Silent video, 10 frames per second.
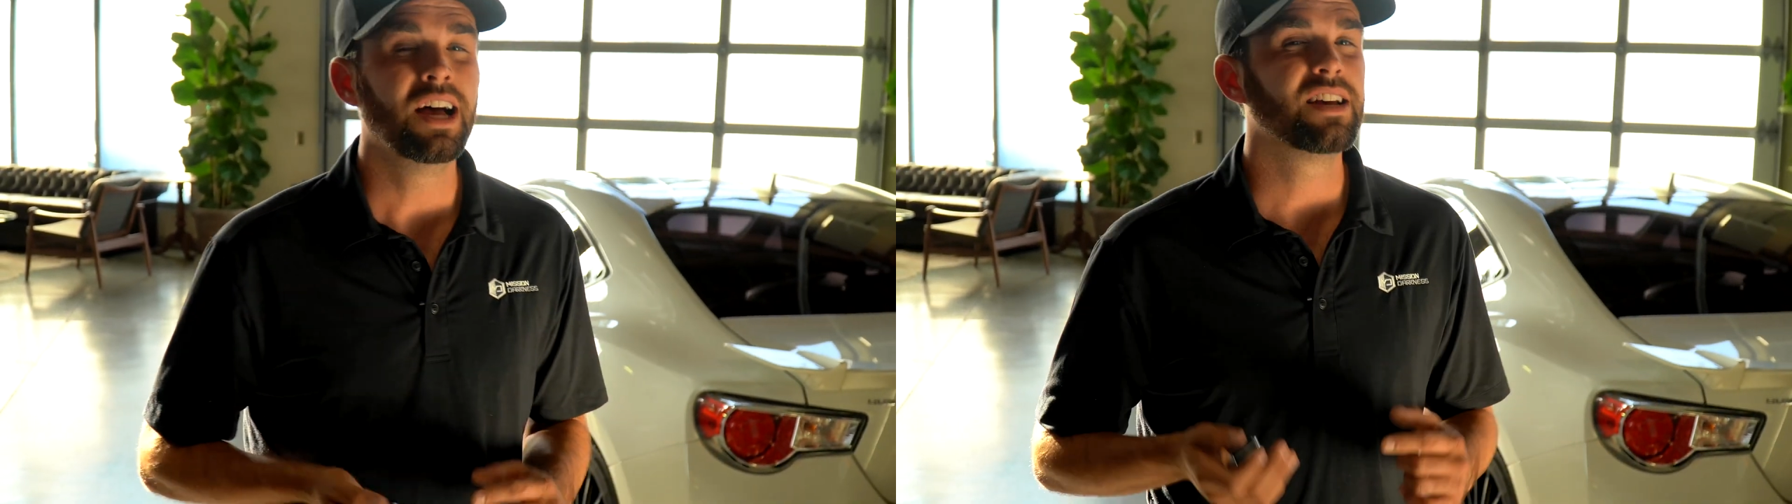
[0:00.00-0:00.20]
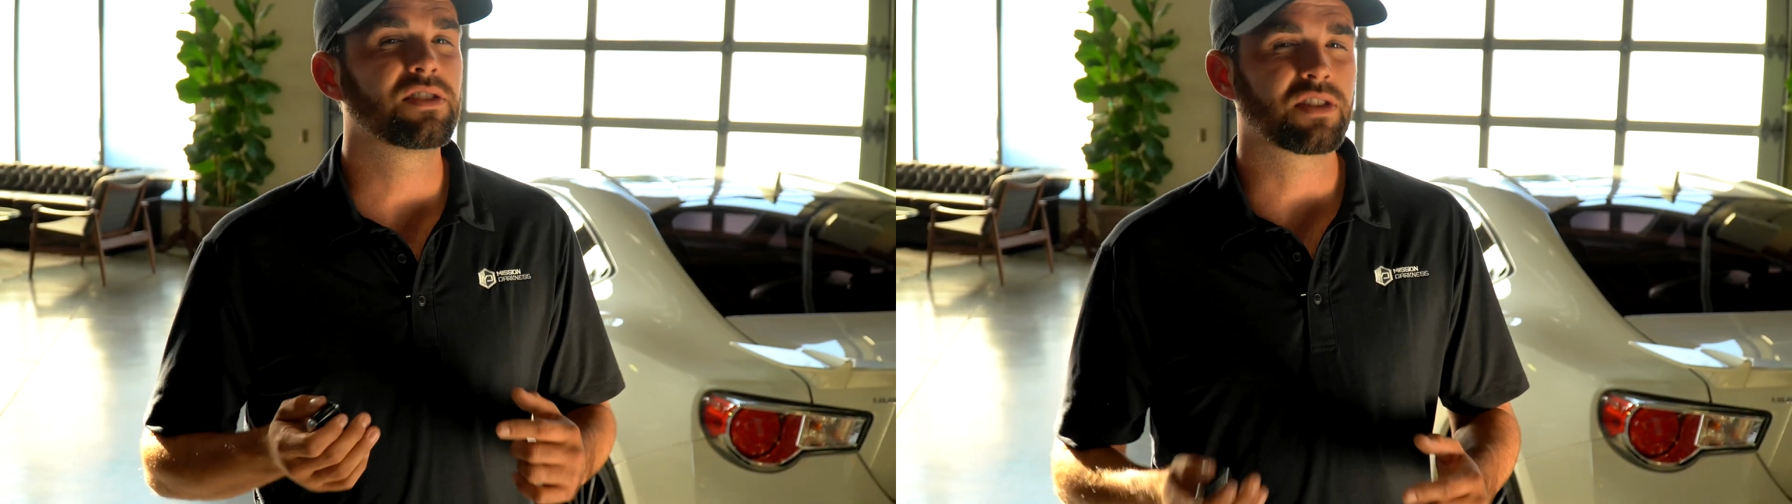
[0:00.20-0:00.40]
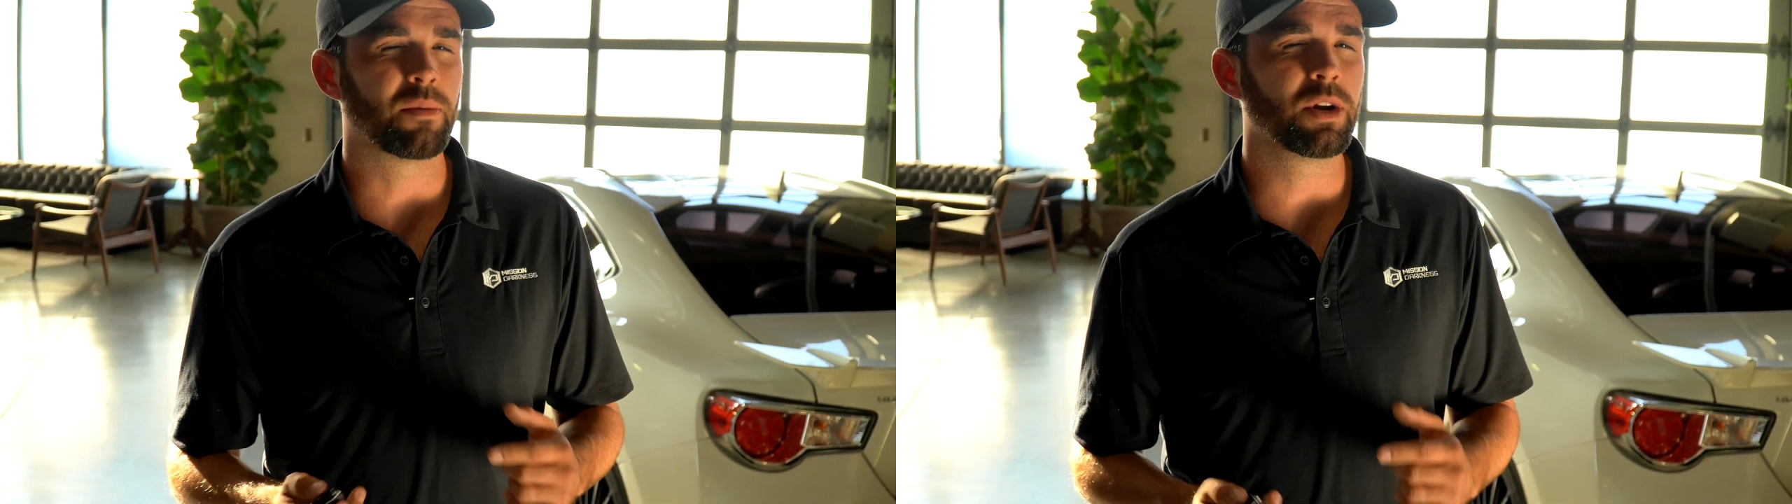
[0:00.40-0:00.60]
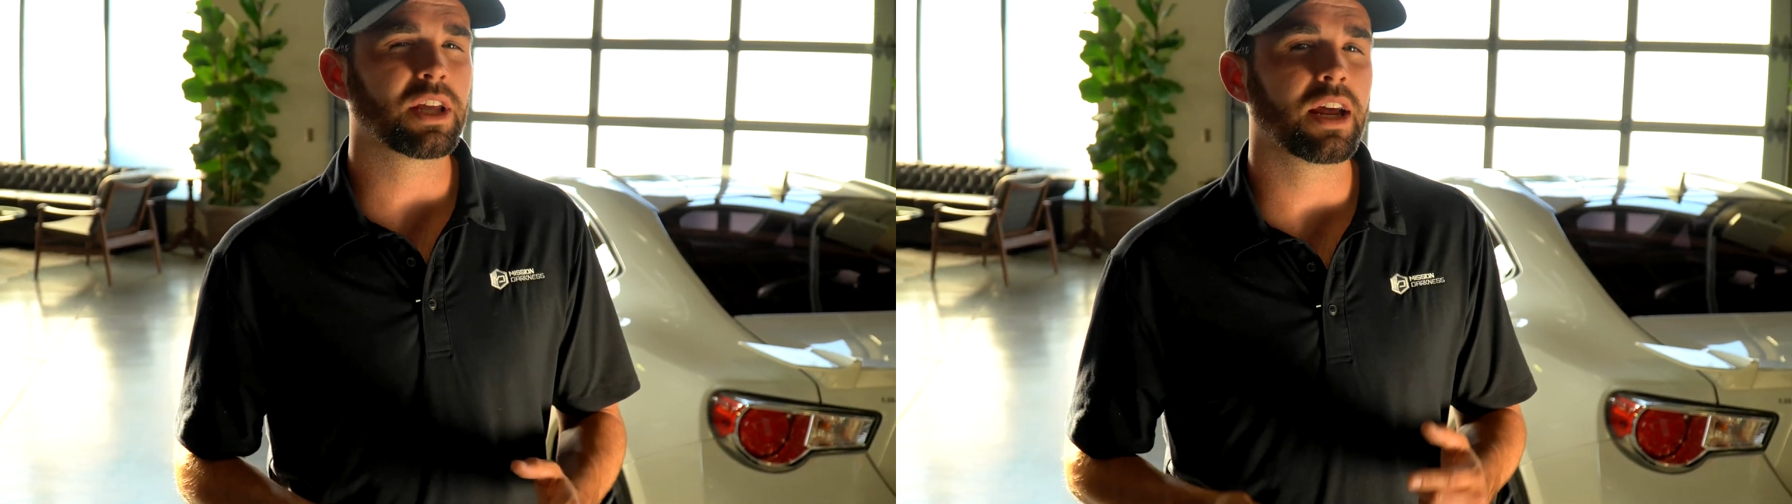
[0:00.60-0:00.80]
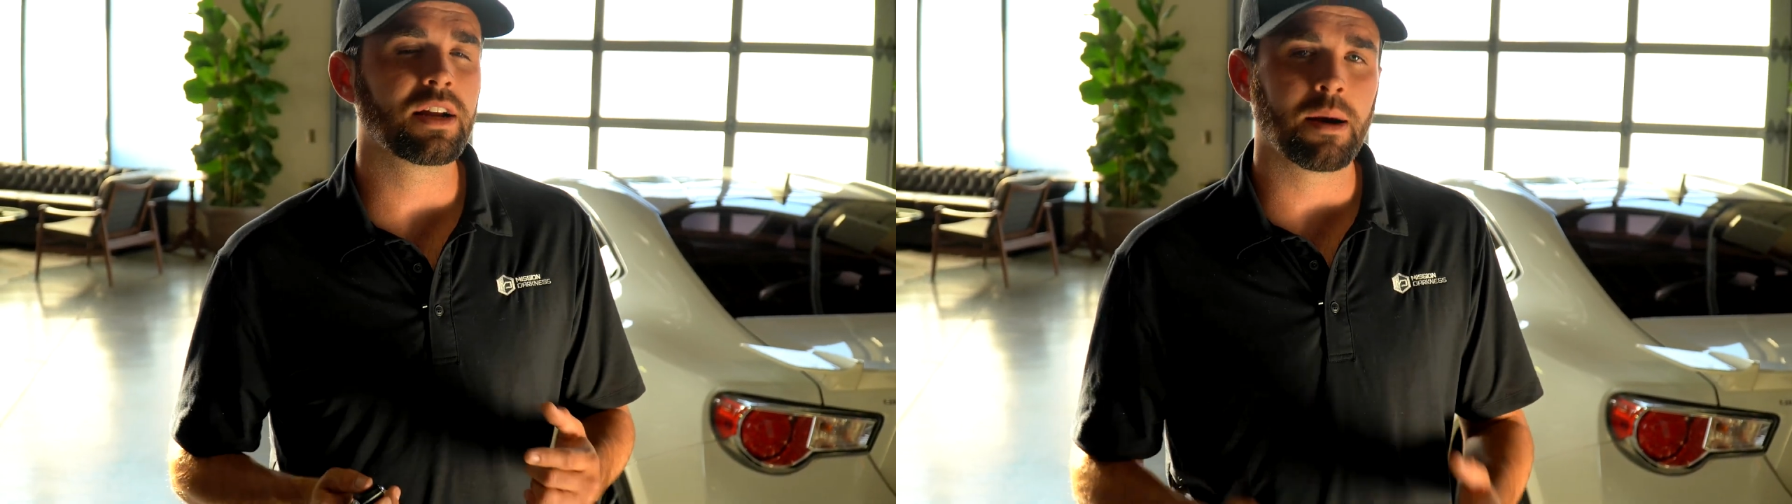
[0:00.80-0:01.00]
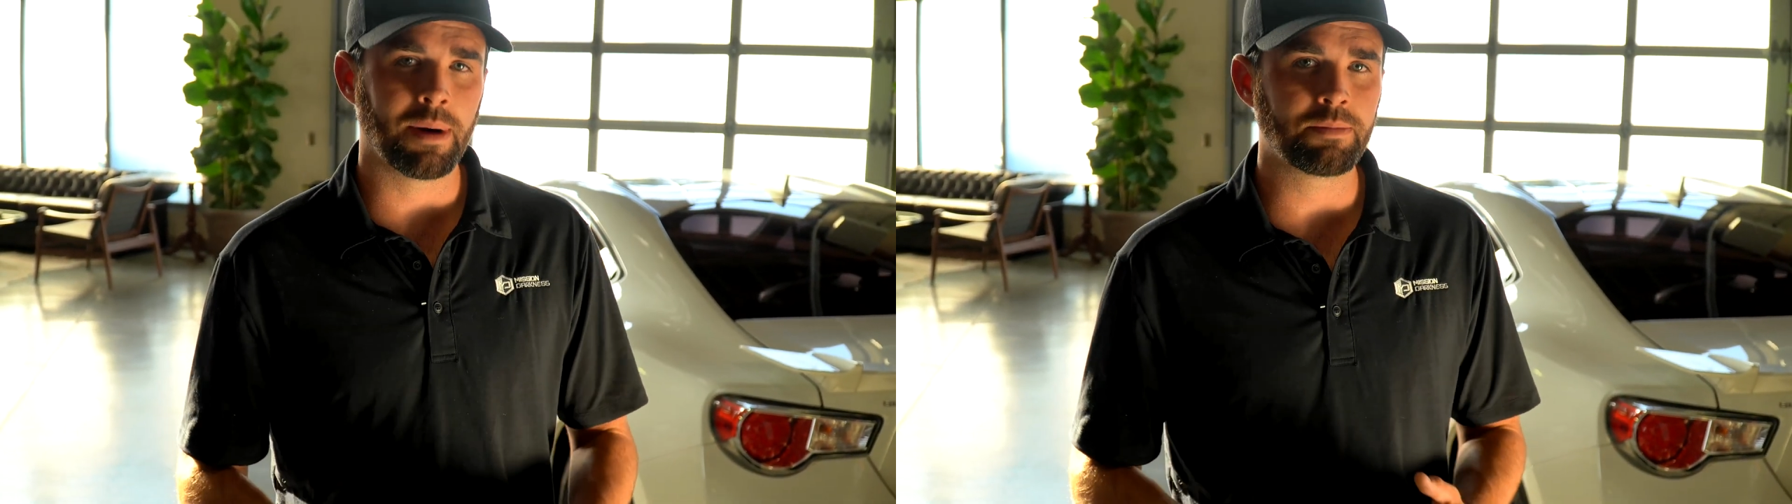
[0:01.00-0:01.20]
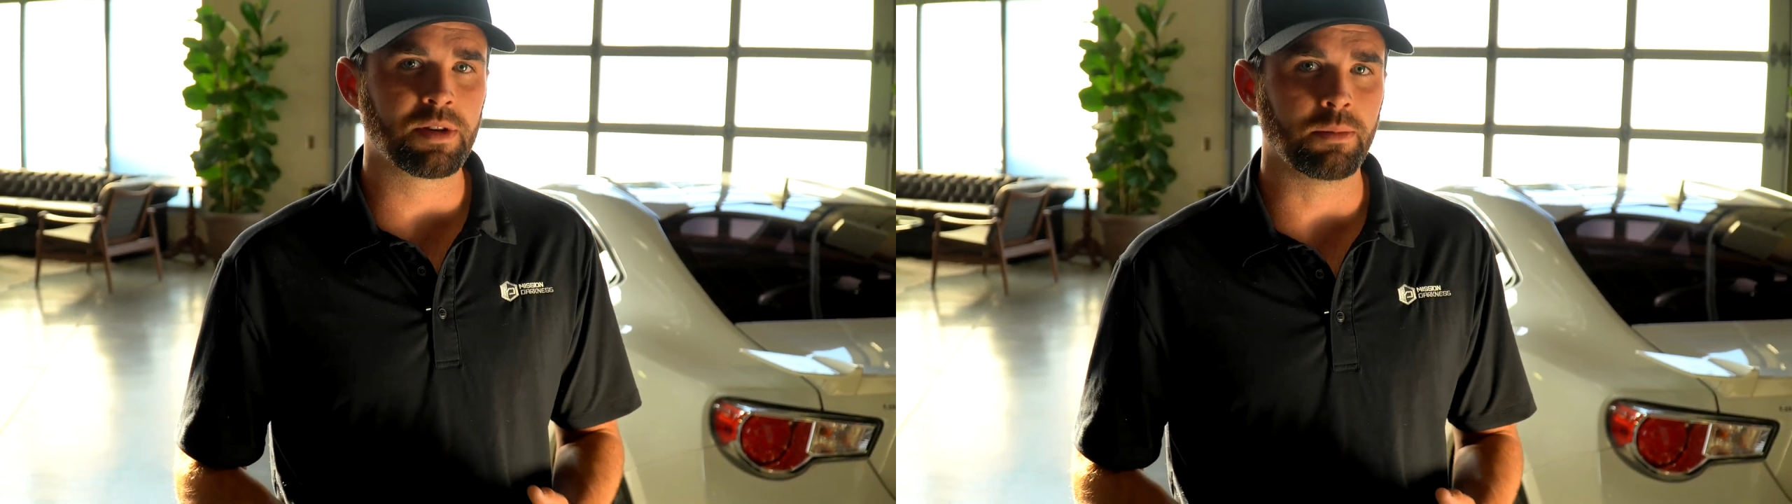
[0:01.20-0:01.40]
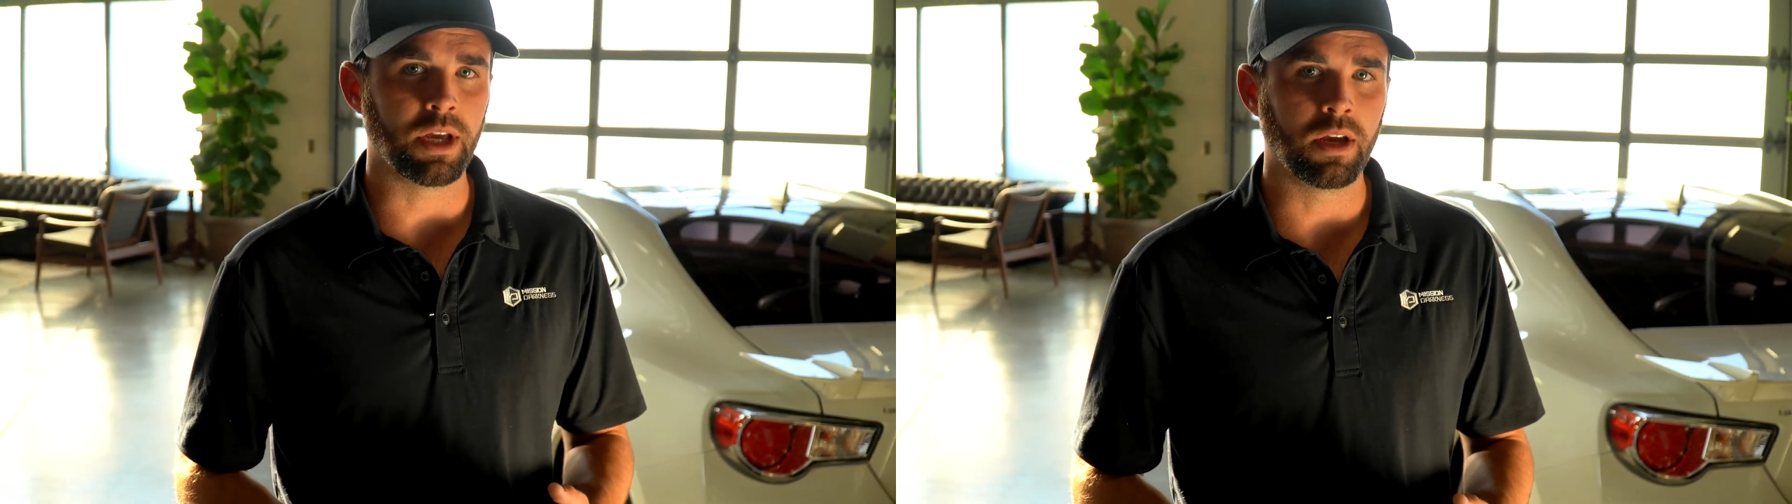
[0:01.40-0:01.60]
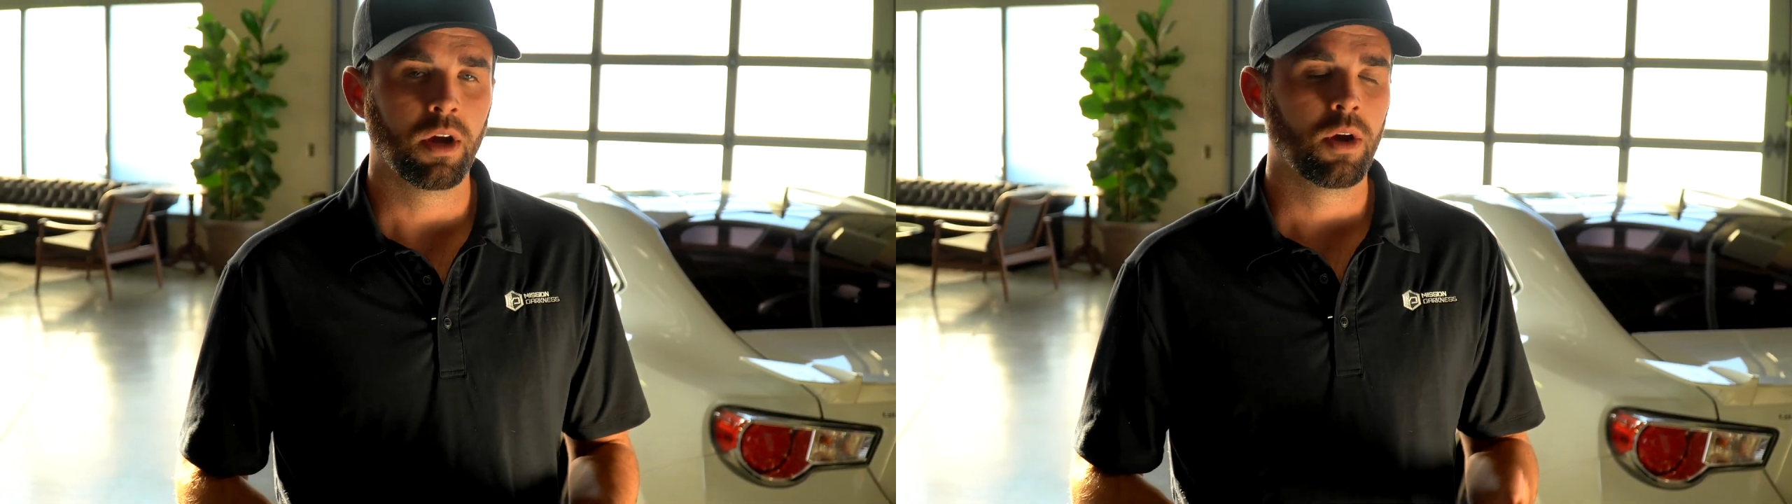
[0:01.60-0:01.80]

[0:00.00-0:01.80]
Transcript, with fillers: someone can come up to me